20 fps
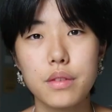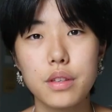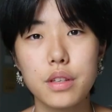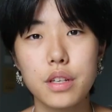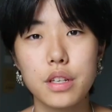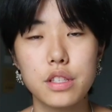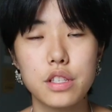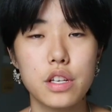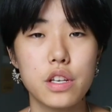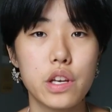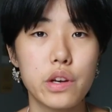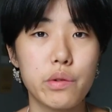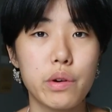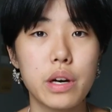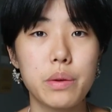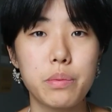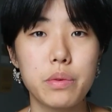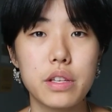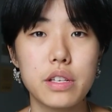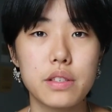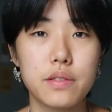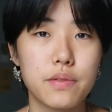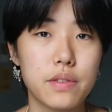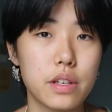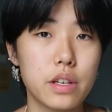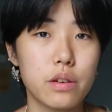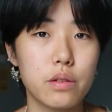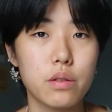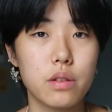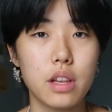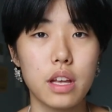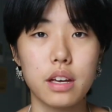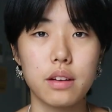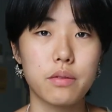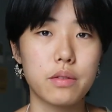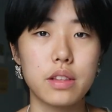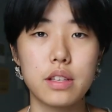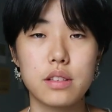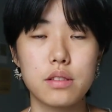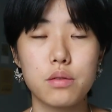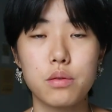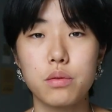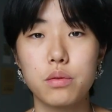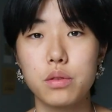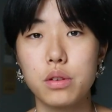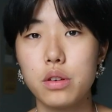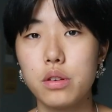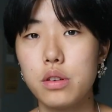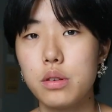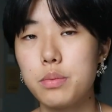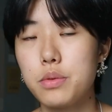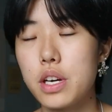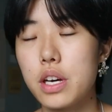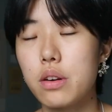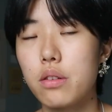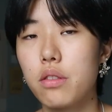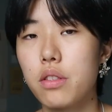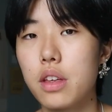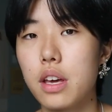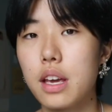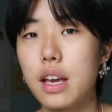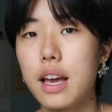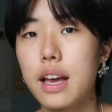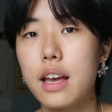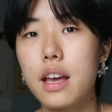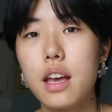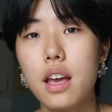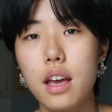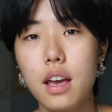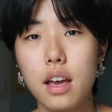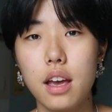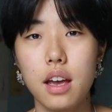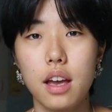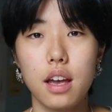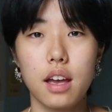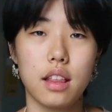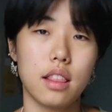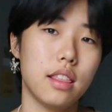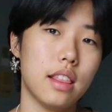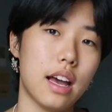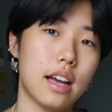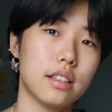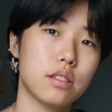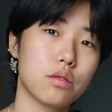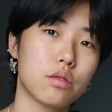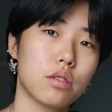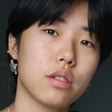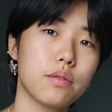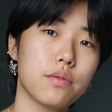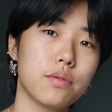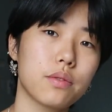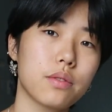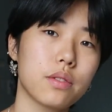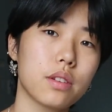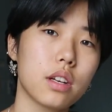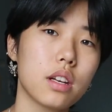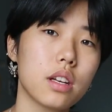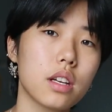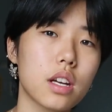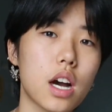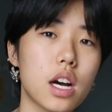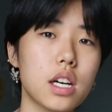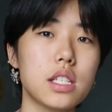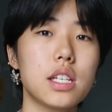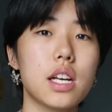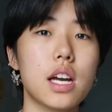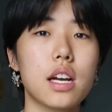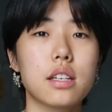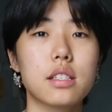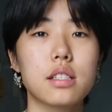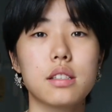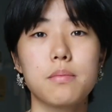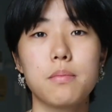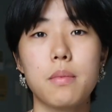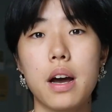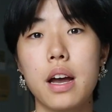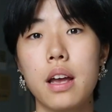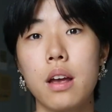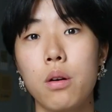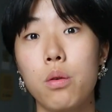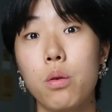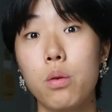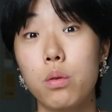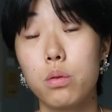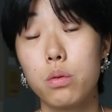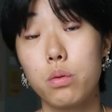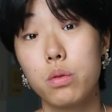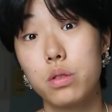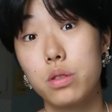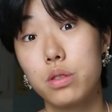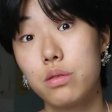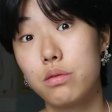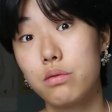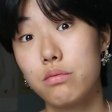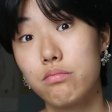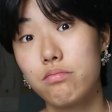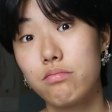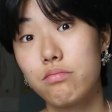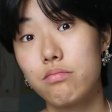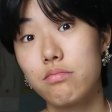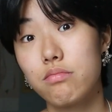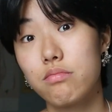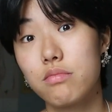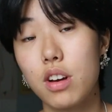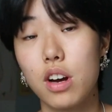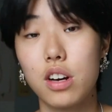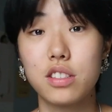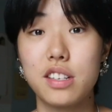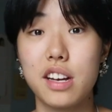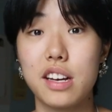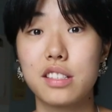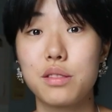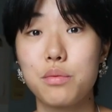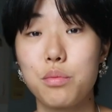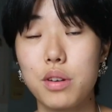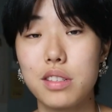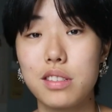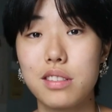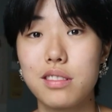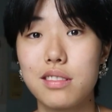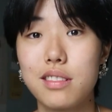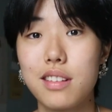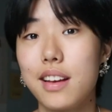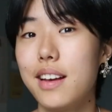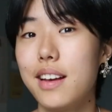continue on with this video, like with this whole YouTube channel thing. In that sort of context, my whole context was